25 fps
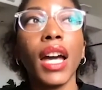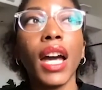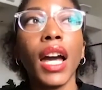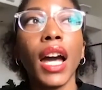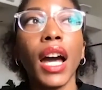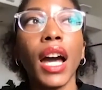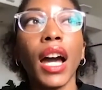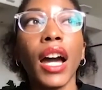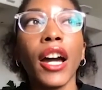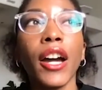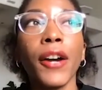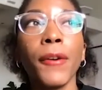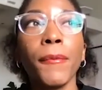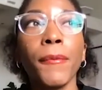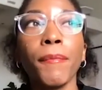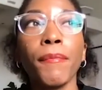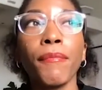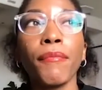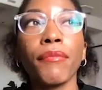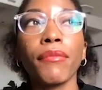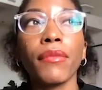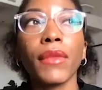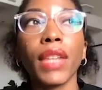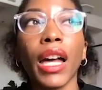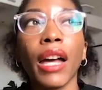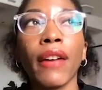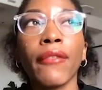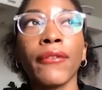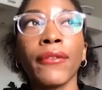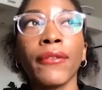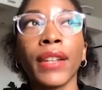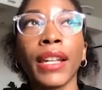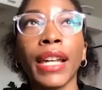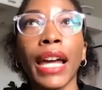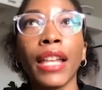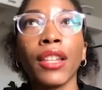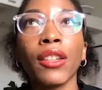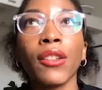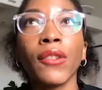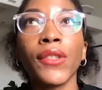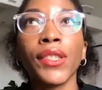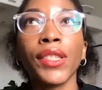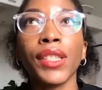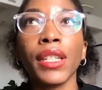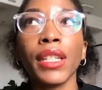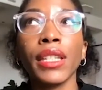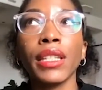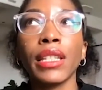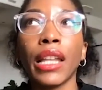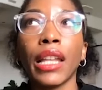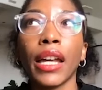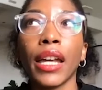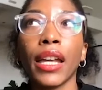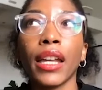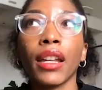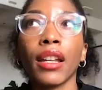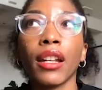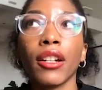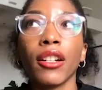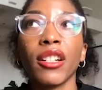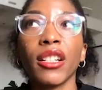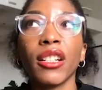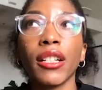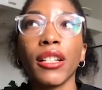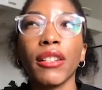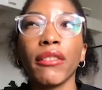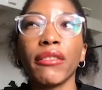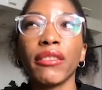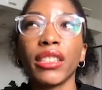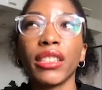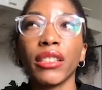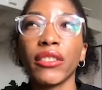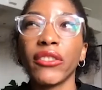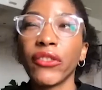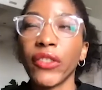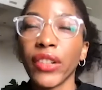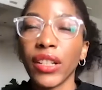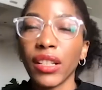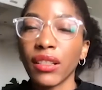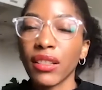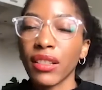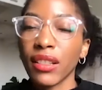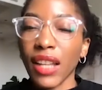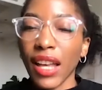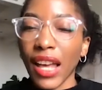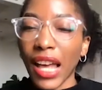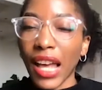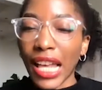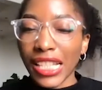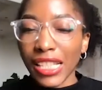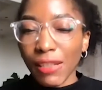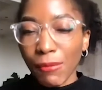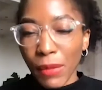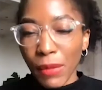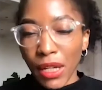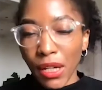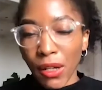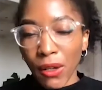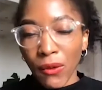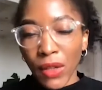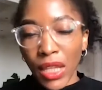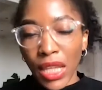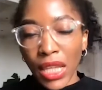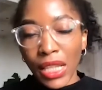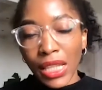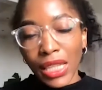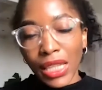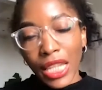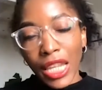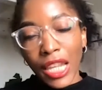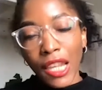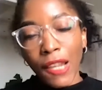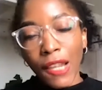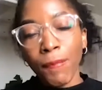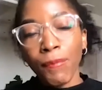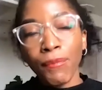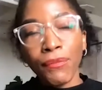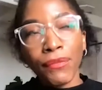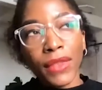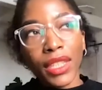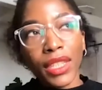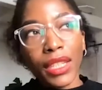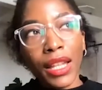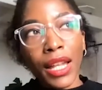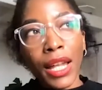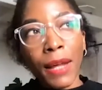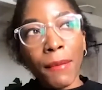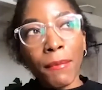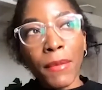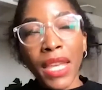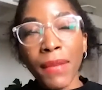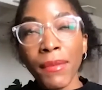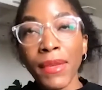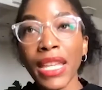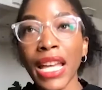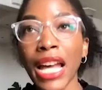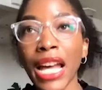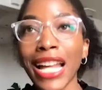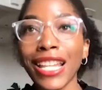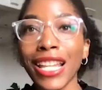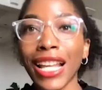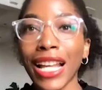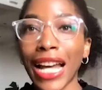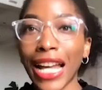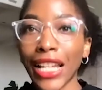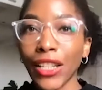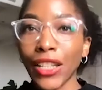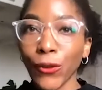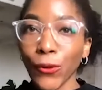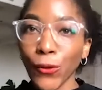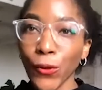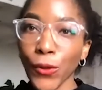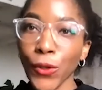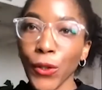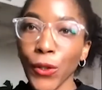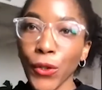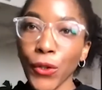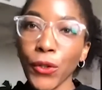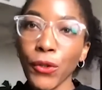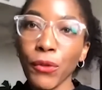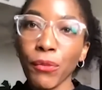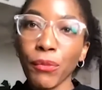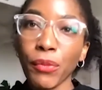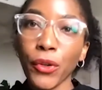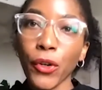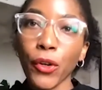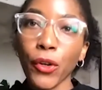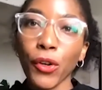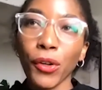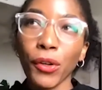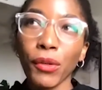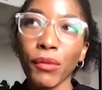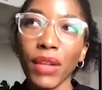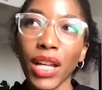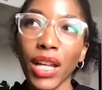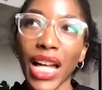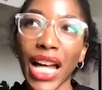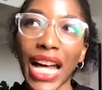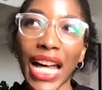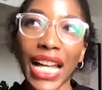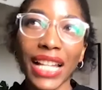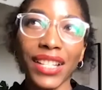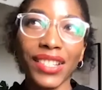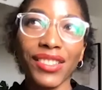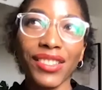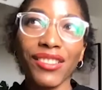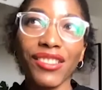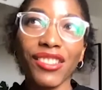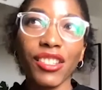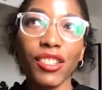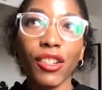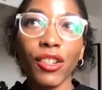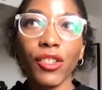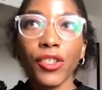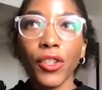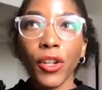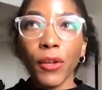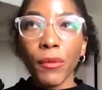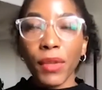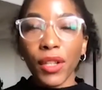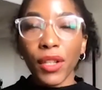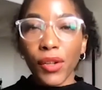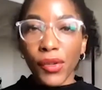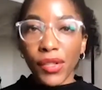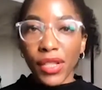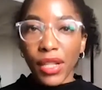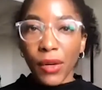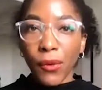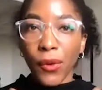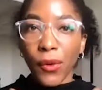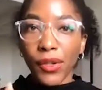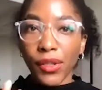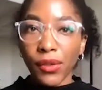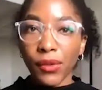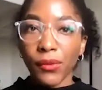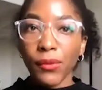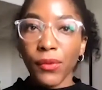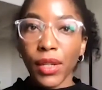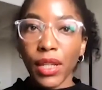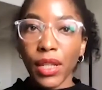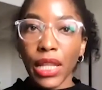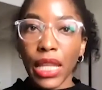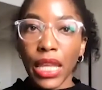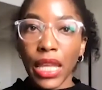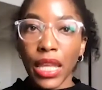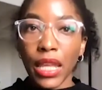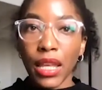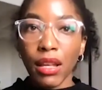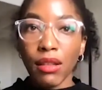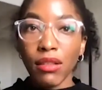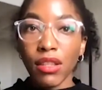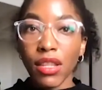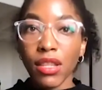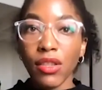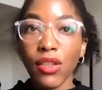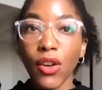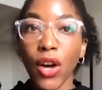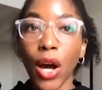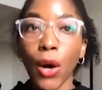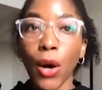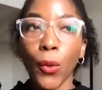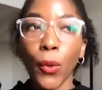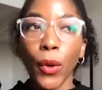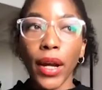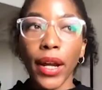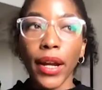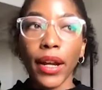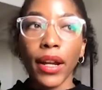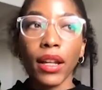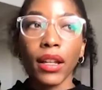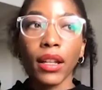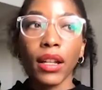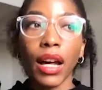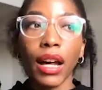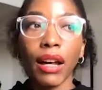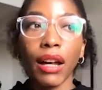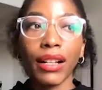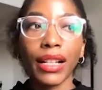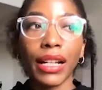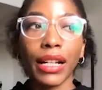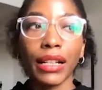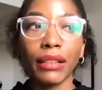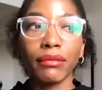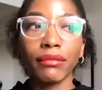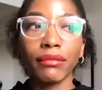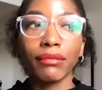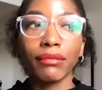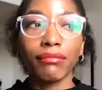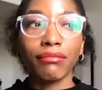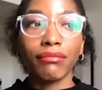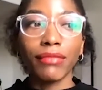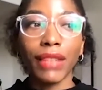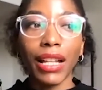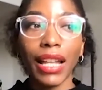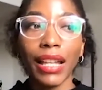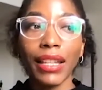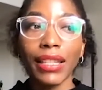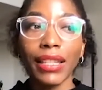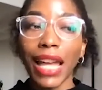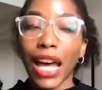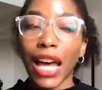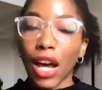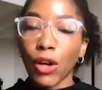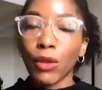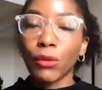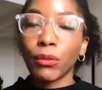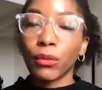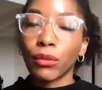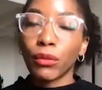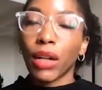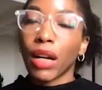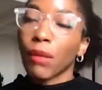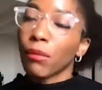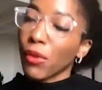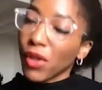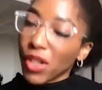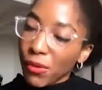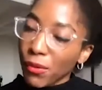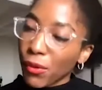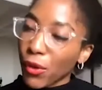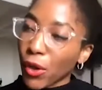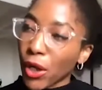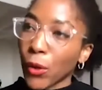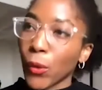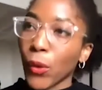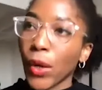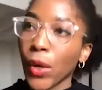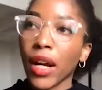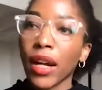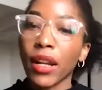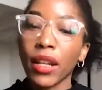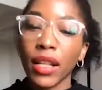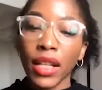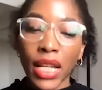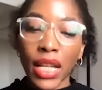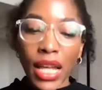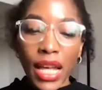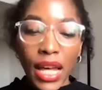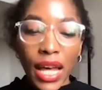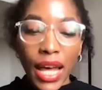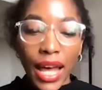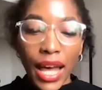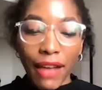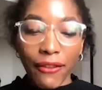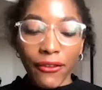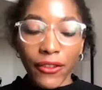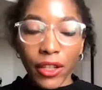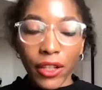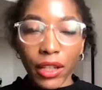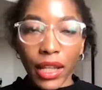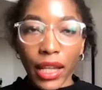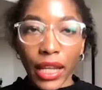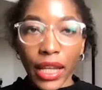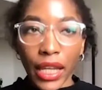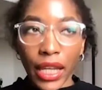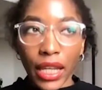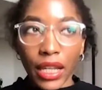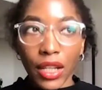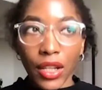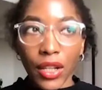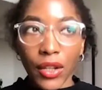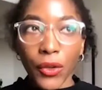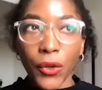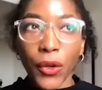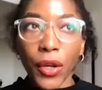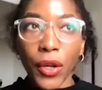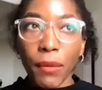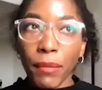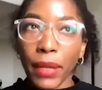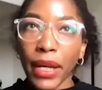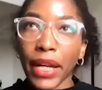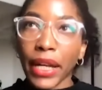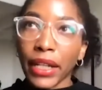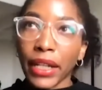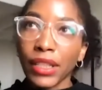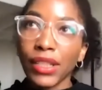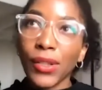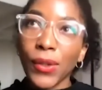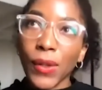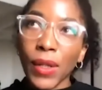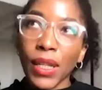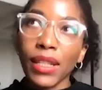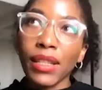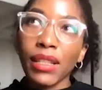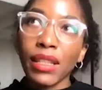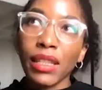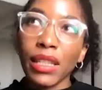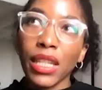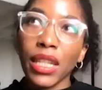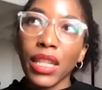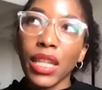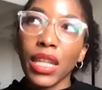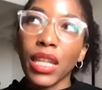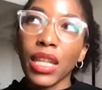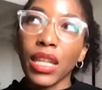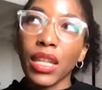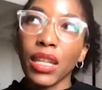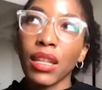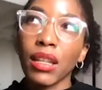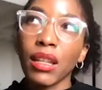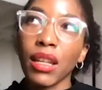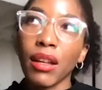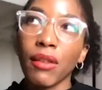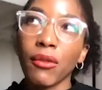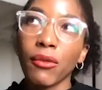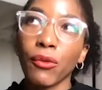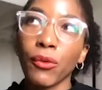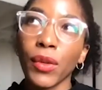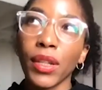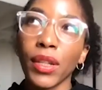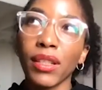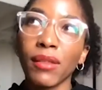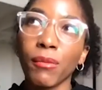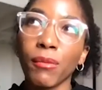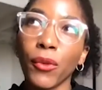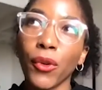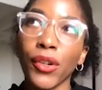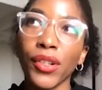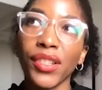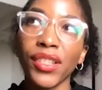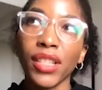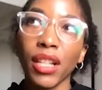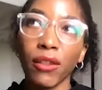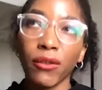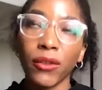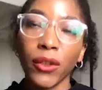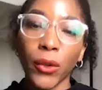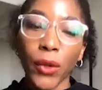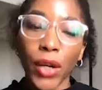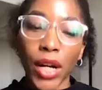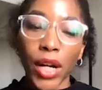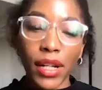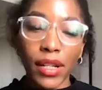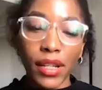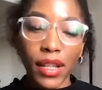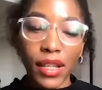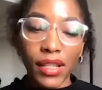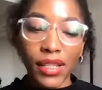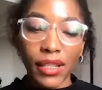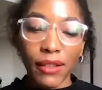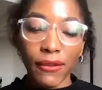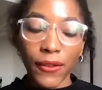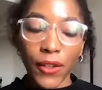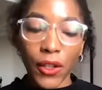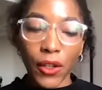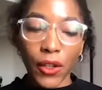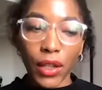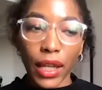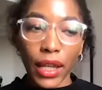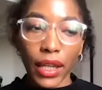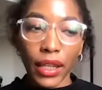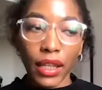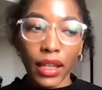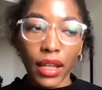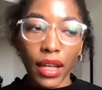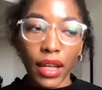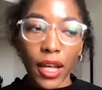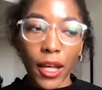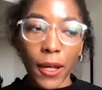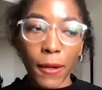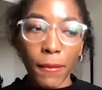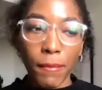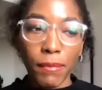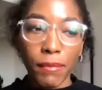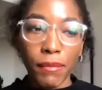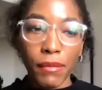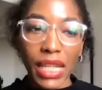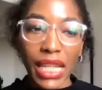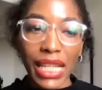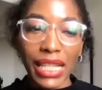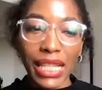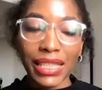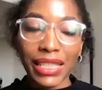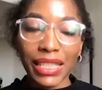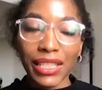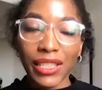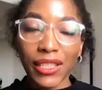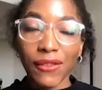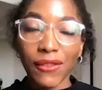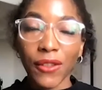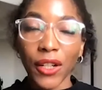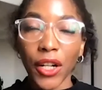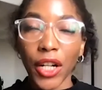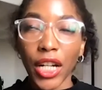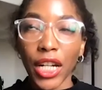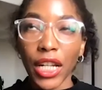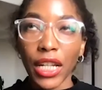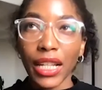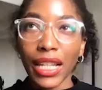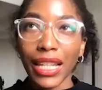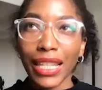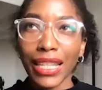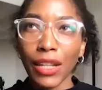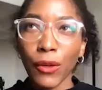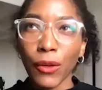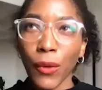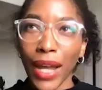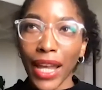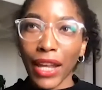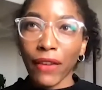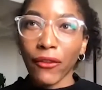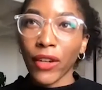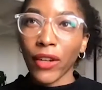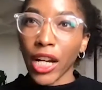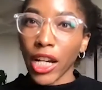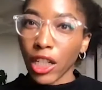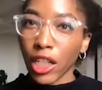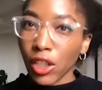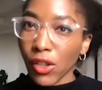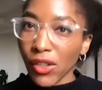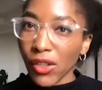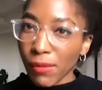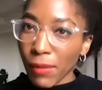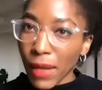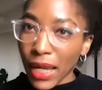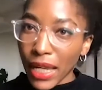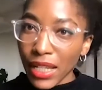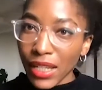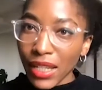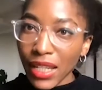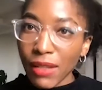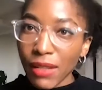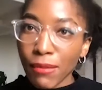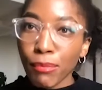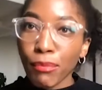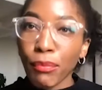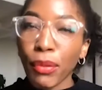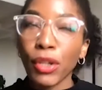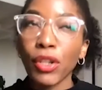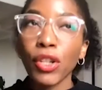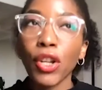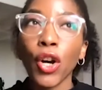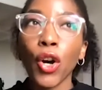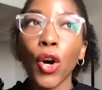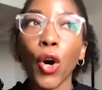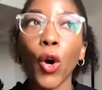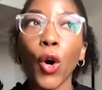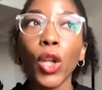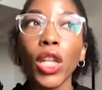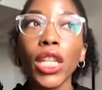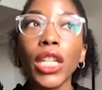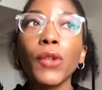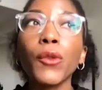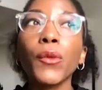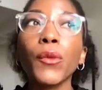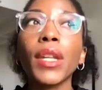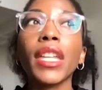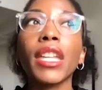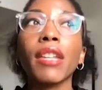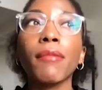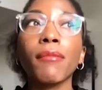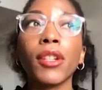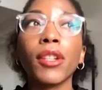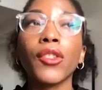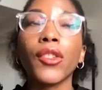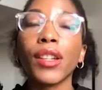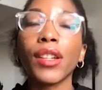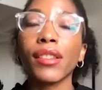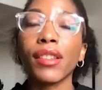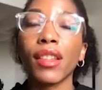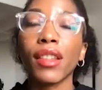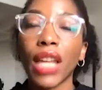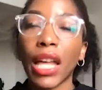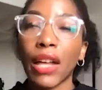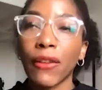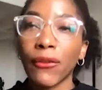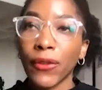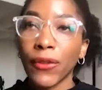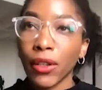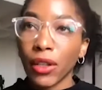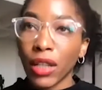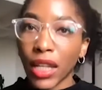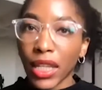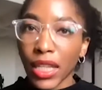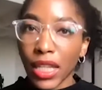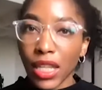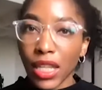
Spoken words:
I've kind of seen like a different aspect of Italy that maybe I kind of knew, but I do not know because I wasn't really aware. I can't, and now I'm much more aware. I feel like going back to Italy with more self-awareness, I feel like it is very, in a way, very close-minded, but not only with immigrants. Like I feel like